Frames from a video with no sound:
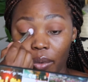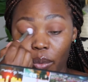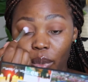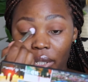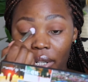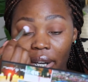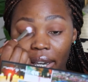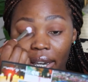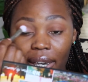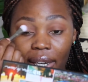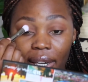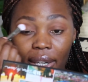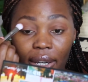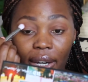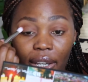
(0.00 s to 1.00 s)
What I
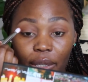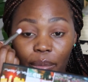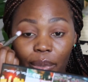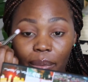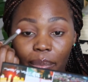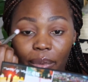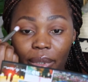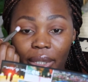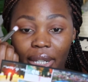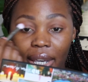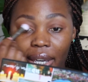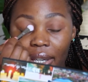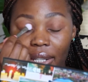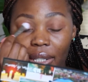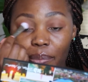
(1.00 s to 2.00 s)
hear other people
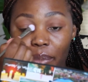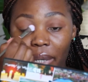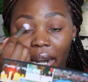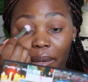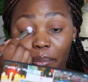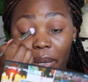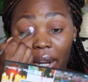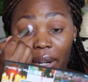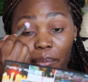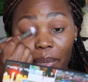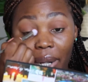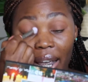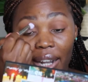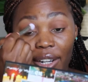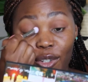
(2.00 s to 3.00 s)
saying is blend, blend,
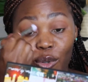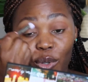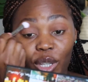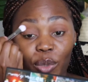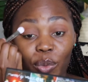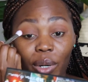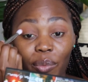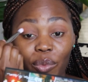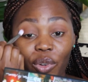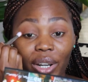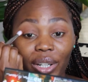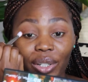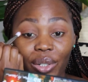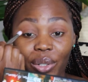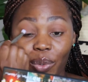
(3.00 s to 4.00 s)
blend. So that's what I'm
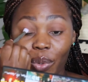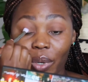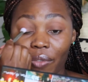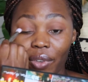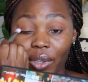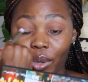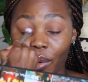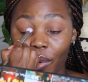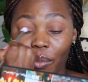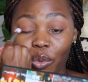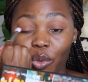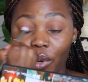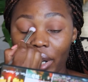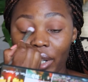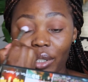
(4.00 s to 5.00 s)
trying to do, even though I'm
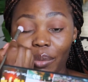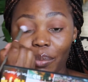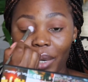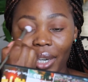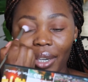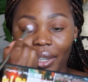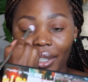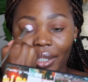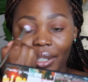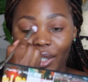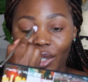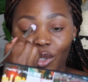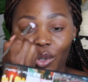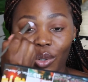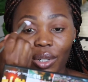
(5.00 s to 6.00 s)
trying to make this
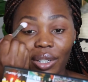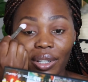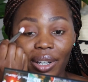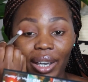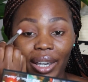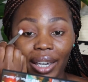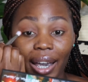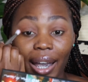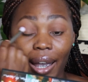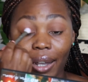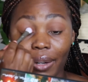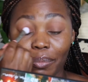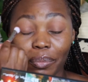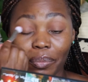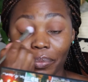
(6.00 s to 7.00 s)
as short as I
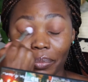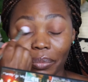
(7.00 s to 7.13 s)
can.